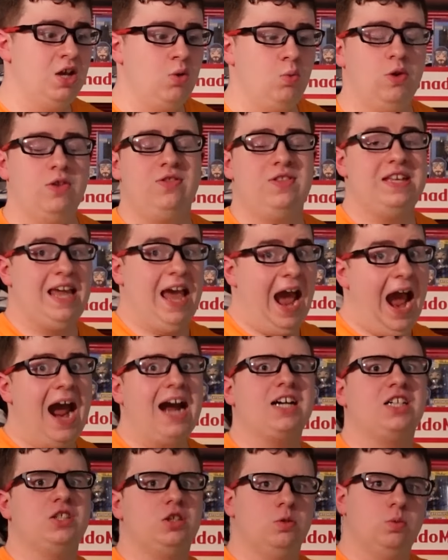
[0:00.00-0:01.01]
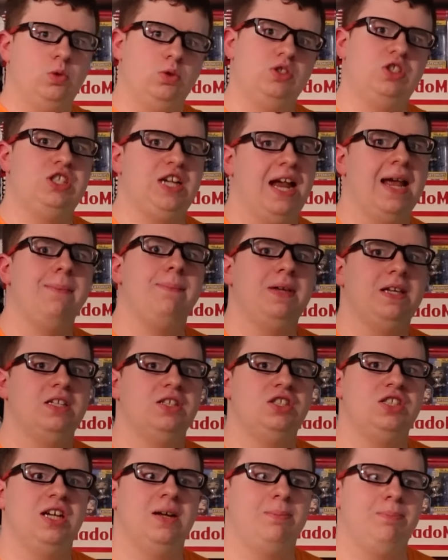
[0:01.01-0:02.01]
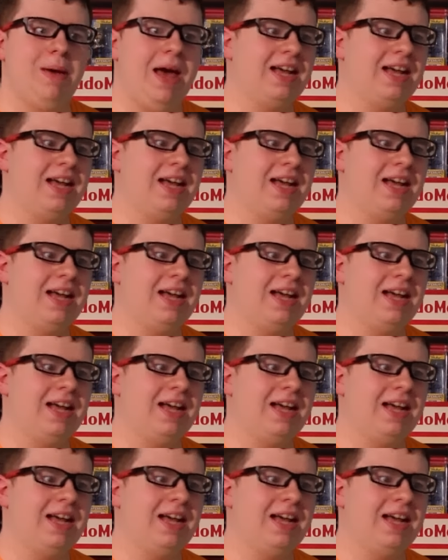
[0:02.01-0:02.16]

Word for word: with the actual championship